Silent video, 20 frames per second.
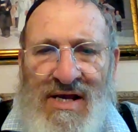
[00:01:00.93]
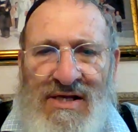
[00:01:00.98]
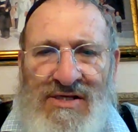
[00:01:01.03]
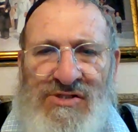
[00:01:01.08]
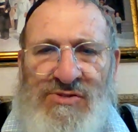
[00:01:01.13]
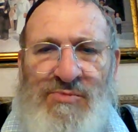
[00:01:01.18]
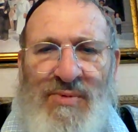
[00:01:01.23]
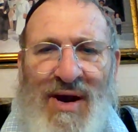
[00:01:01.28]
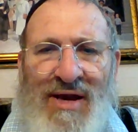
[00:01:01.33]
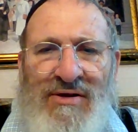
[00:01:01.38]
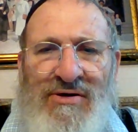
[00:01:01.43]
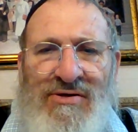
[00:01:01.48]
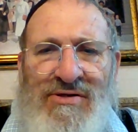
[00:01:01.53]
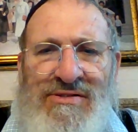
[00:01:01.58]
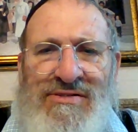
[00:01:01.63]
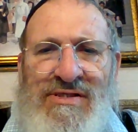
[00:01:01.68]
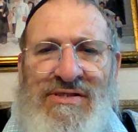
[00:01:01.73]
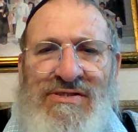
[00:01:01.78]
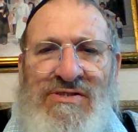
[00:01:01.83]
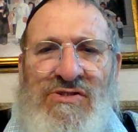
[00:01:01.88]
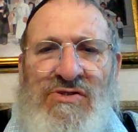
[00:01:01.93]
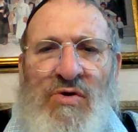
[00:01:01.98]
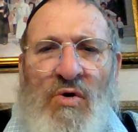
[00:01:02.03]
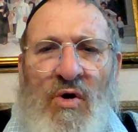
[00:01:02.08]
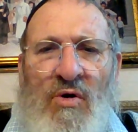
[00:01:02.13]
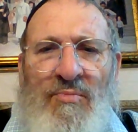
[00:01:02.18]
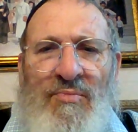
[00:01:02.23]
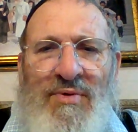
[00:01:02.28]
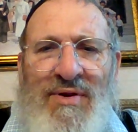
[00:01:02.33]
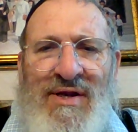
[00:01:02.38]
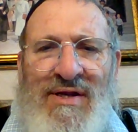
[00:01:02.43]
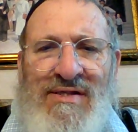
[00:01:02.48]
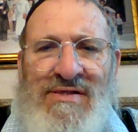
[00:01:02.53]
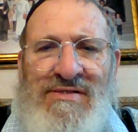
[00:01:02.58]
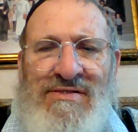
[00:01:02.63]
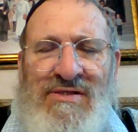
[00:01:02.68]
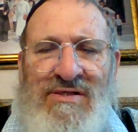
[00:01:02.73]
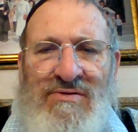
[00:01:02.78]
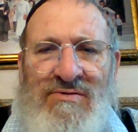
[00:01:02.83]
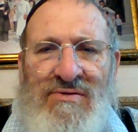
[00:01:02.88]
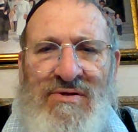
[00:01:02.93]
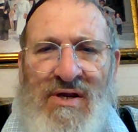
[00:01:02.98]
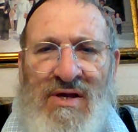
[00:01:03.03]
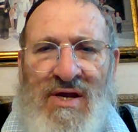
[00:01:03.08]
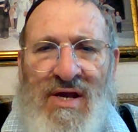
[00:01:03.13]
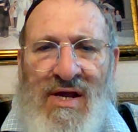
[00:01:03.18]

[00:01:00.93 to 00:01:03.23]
spiders and scorpions and